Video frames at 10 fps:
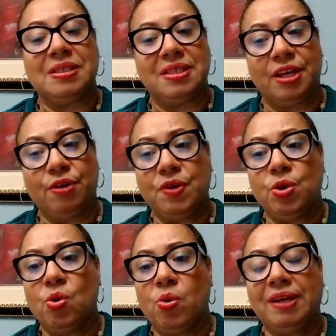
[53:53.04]
state of New
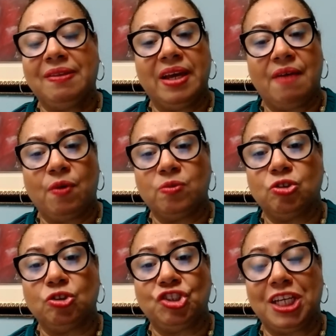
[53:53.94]
York, they have
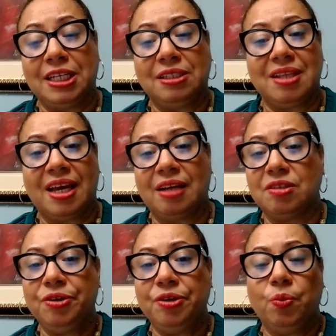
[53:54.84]
also changed that. I'll
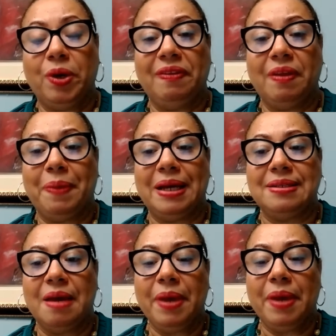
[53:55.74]
tell you, when the
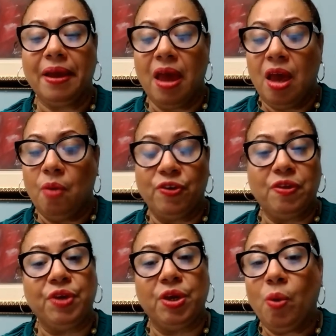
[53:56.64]
pandemic, for
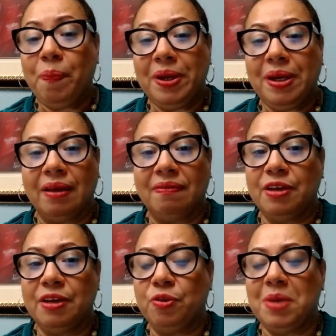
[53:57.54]
the reopening, the
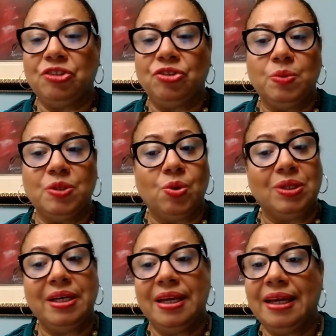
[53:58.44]
information was
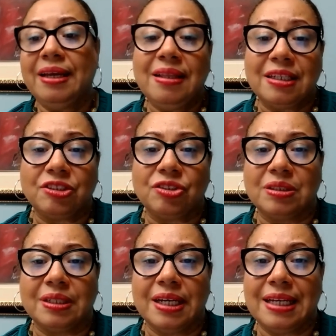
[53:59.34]
only in English.
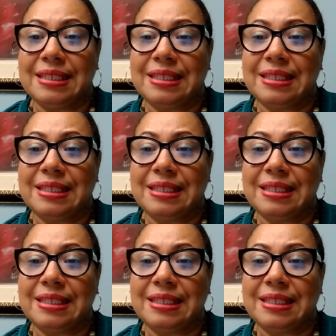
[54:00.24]
And I